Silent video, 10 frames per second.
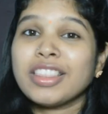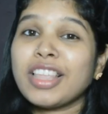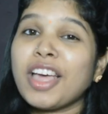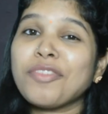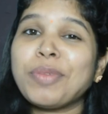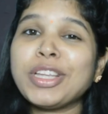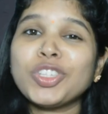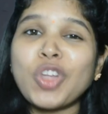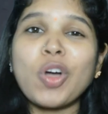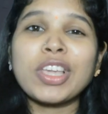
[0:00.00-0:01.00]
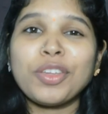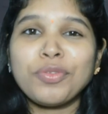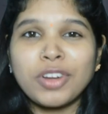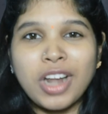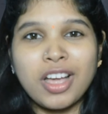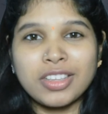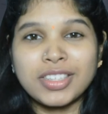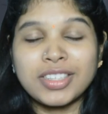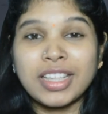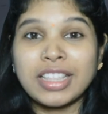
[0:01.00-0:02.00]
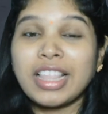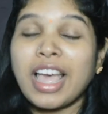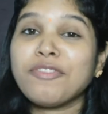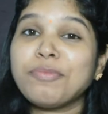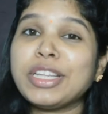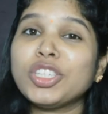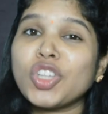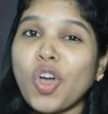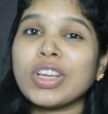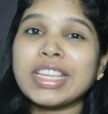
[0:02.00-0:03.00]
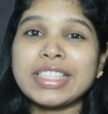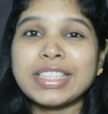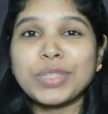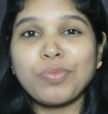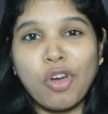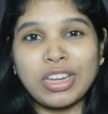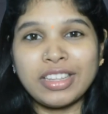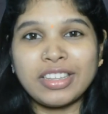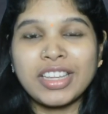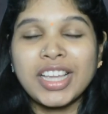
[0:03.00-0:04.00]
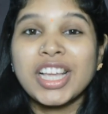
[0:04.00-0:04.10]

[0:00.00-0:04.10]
They have been talking for hours. They have been talking since morning.